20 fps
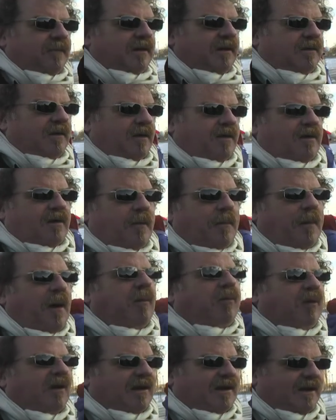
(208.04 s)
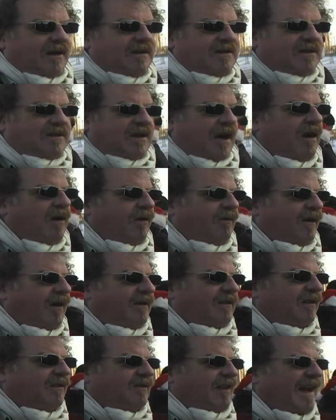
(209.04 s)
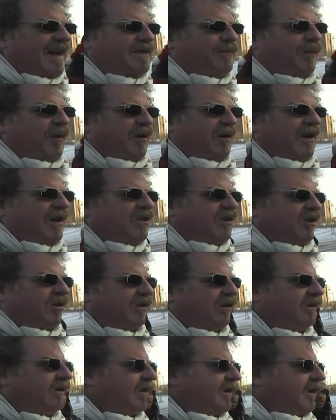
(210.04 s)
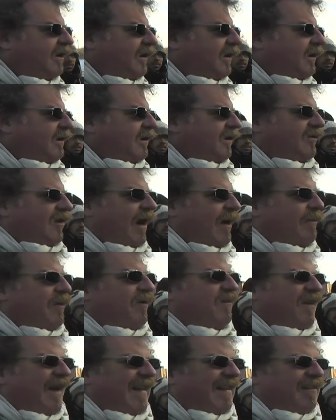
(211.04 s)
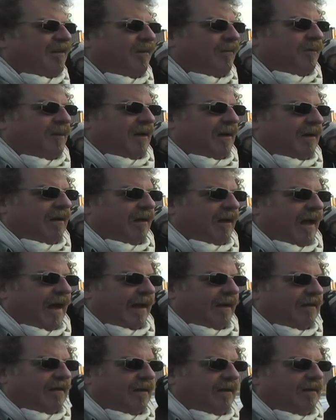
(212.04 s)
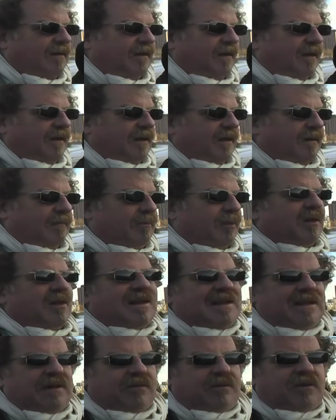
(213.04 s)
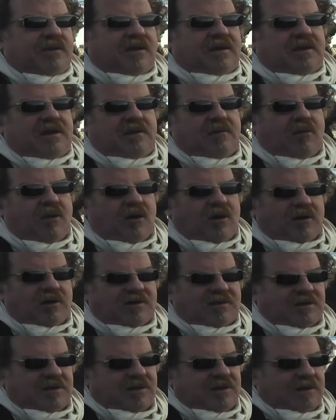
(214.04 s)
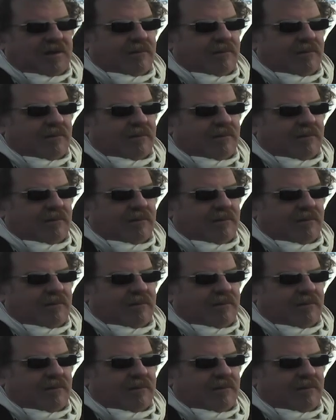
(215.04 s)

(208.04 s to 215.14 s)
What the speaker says: that the Republicans, out of utter desperation to try and prevent him being elected, believed that he was.